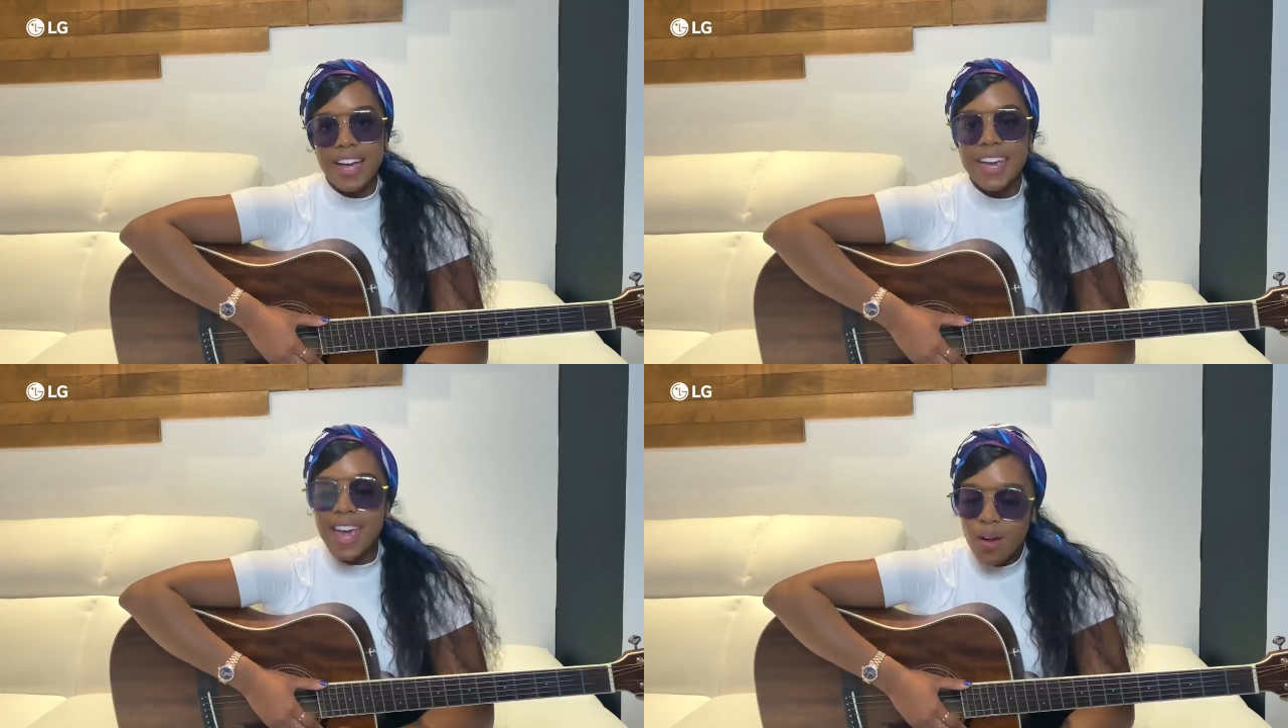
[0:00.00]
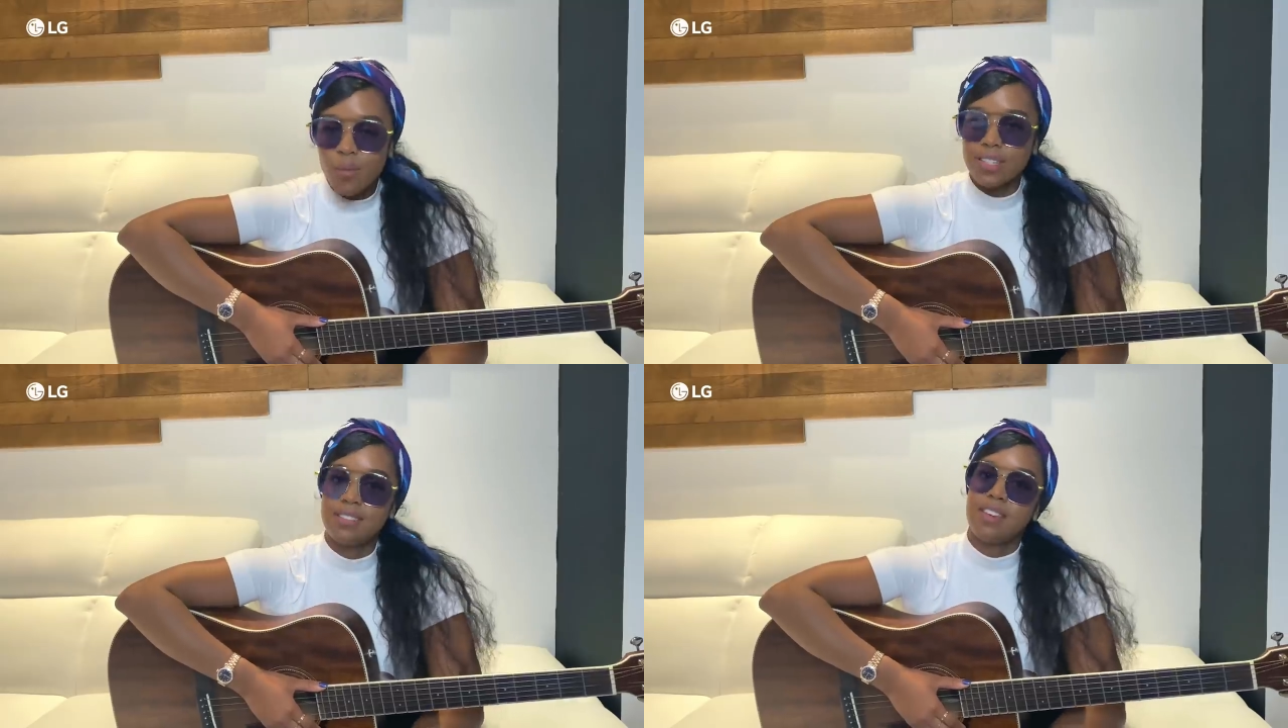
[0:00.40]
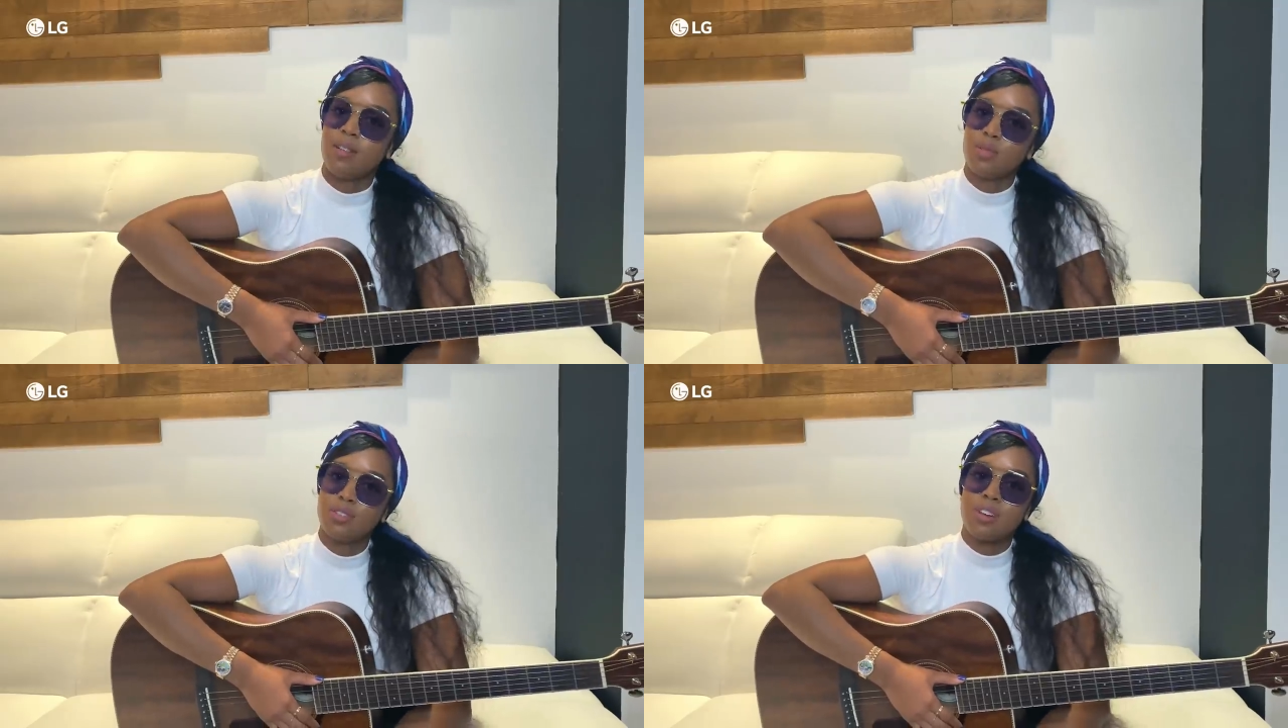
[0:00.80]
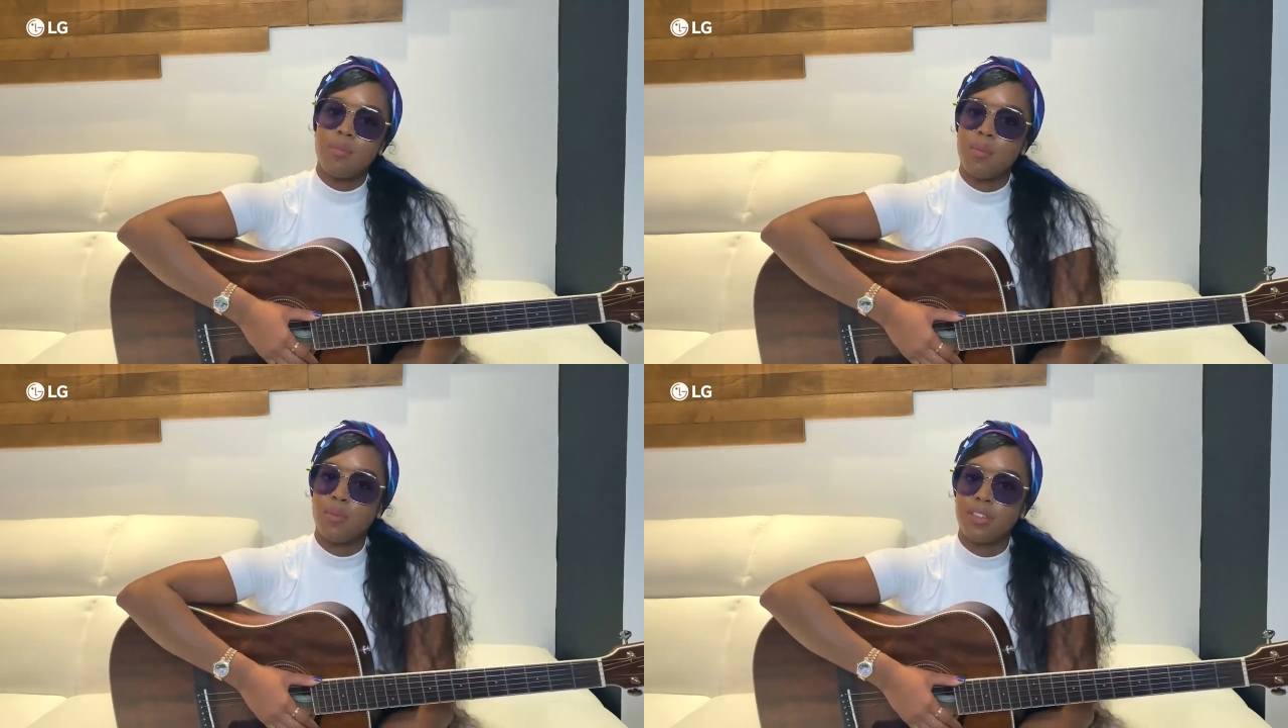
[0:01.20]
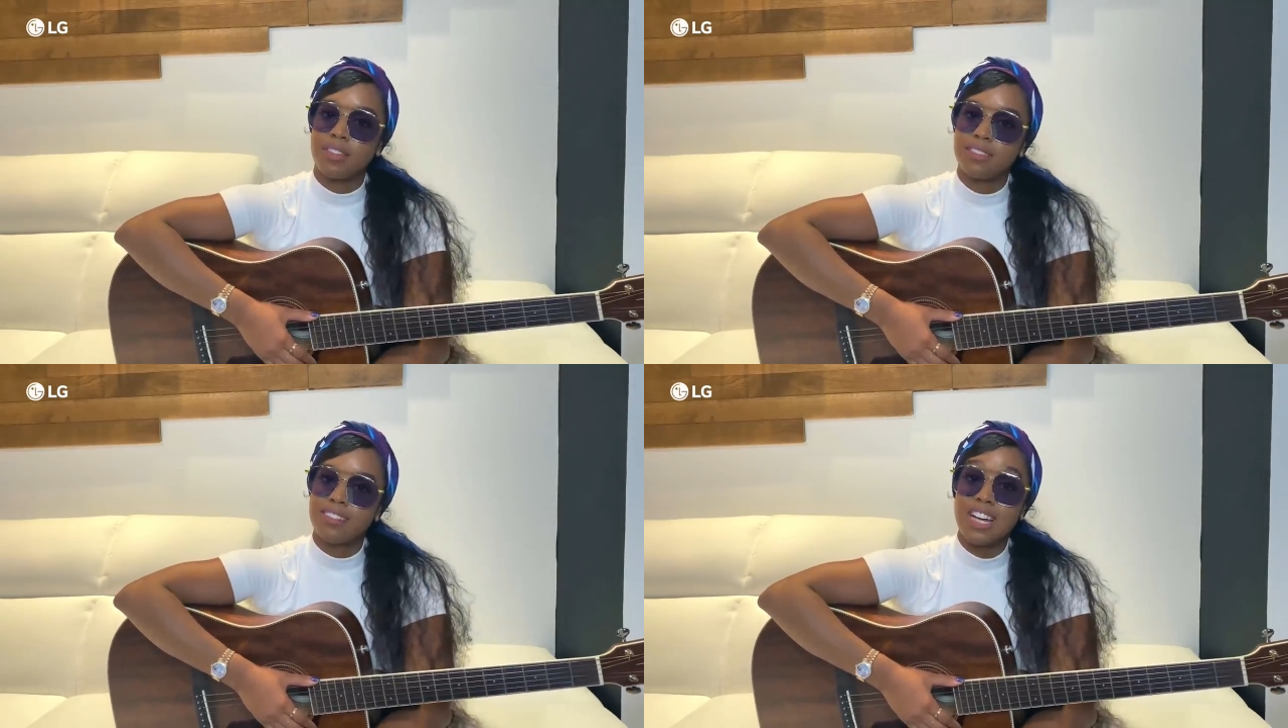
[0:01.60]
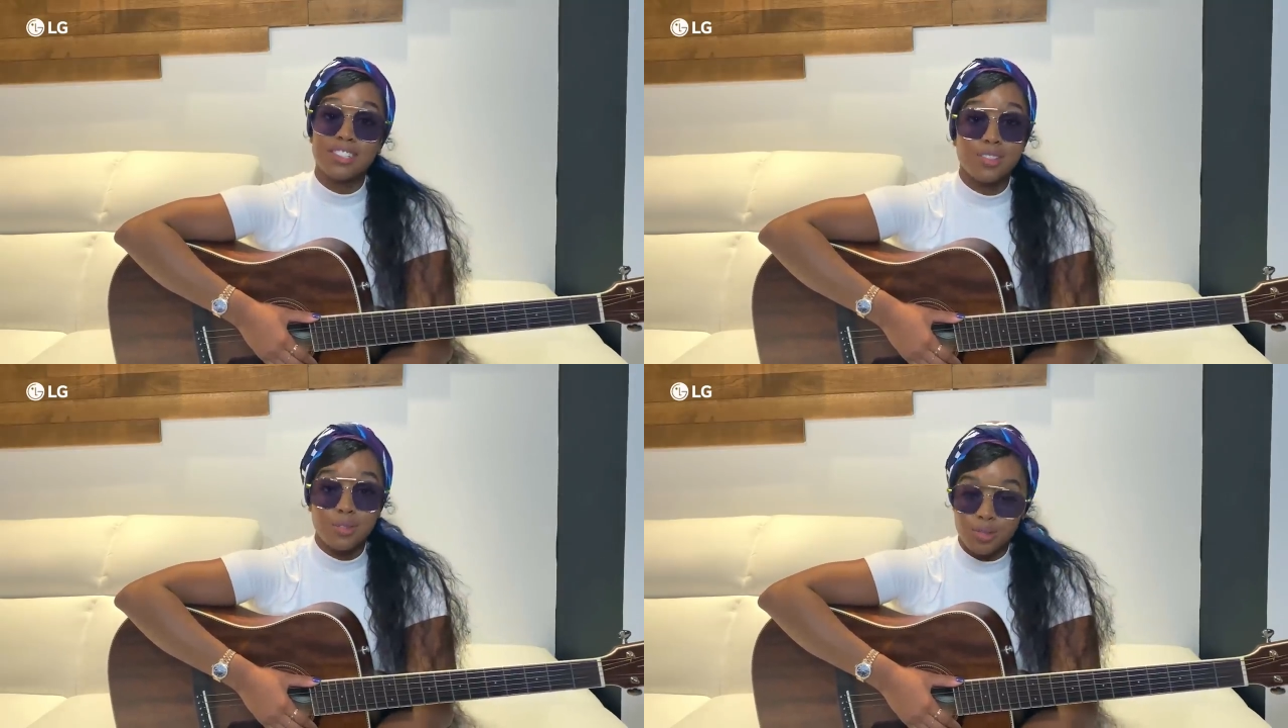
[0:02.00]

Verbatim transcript: I can't wait to hear what you come up with. I'll see you